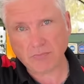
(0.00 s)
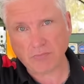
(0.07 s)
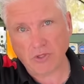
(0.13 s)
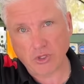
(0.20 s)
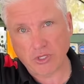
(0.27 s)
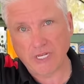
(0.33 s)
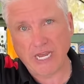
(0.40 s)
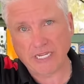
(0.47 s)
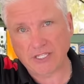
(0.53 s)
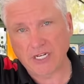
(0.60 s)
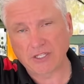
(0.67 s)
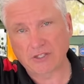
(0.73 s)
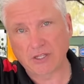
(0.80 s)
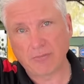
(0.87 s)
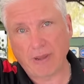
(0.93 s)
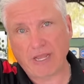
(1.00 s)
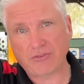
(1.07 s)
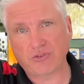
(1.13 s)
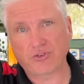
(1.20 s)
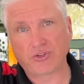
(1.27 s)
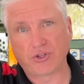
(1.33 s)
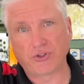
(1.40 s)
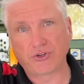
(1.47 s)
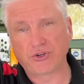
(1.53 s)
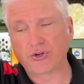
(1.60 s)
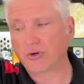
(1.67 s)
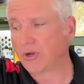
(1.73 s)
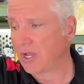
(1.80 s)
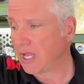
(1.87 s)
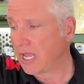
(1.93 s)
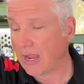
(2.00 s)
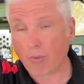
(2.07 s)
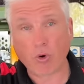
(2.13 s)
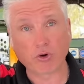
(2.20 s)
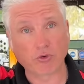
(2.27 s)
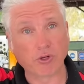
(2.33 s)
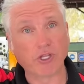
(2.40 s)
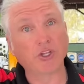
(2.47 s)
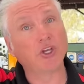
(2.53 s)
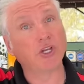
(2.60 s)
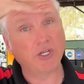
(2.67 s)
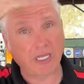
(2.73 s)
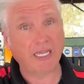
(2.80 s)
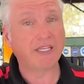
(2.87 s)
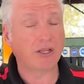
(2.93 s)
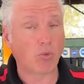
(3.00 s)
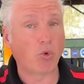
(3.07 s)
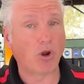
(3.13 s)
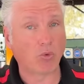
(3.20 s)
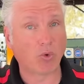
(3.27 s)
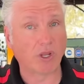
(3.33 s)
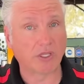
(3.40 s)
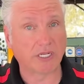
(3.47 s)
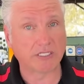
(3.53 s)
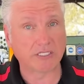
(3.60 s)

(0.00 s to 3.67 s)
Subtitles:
You connected it to the master cylinder. It worked really good. It did 1 wheel at a